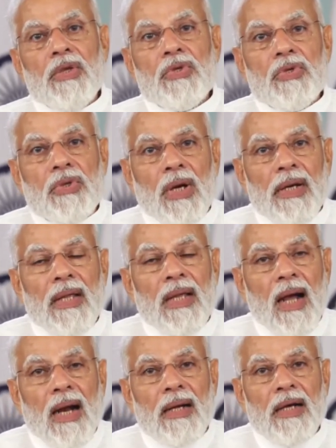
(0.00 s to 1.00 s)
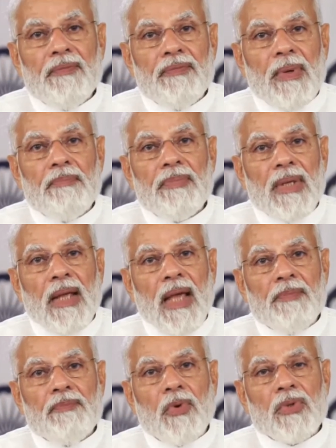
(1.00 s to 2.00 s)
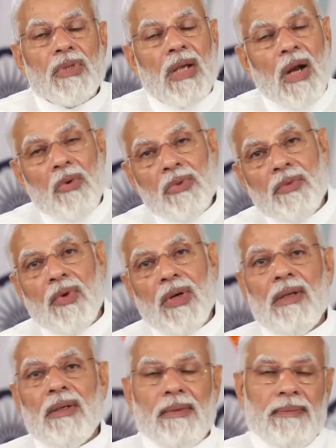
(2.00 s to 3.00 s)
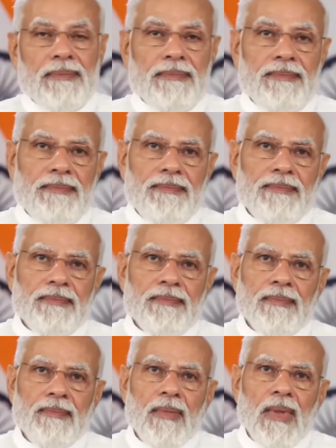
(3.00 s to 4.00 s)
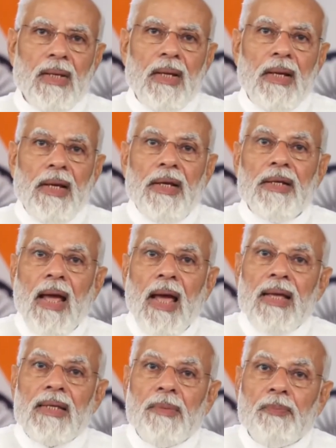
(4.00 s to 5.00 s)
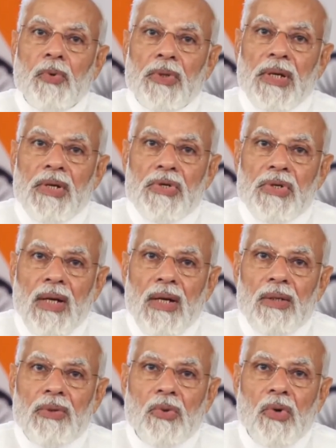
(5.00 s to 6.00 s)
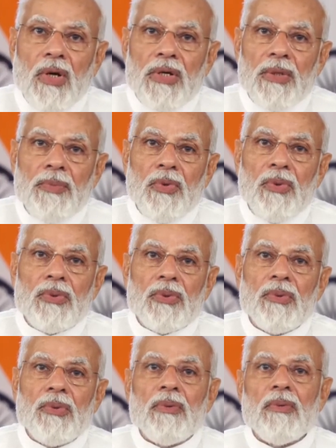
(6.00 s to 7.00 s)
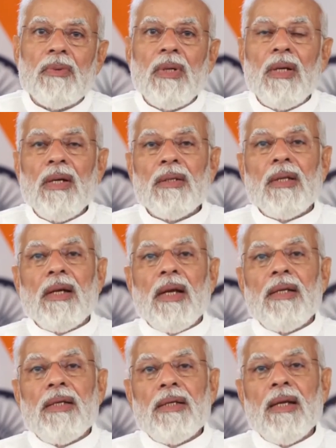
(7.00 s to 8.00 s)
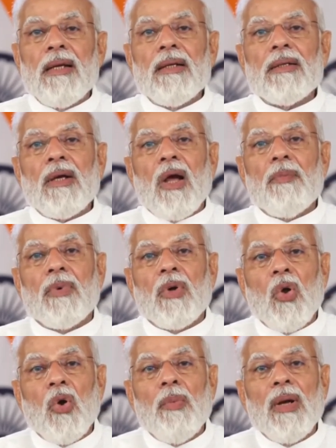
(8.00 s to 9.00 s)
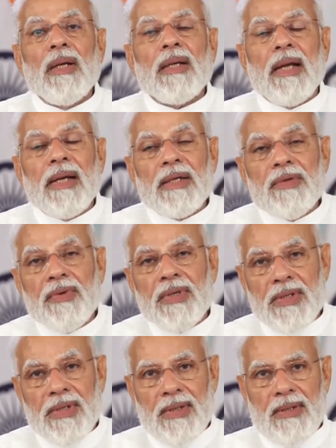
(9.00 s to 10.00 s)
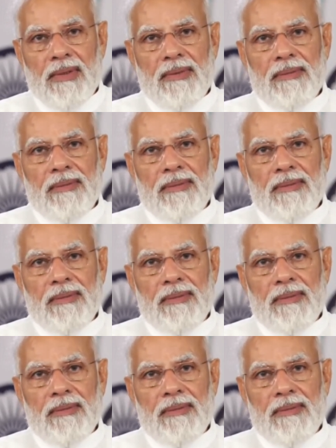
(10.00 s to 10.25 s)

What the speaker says: studying 150 airports around the world. It has the potential to contribute to the resilience of global connectivity.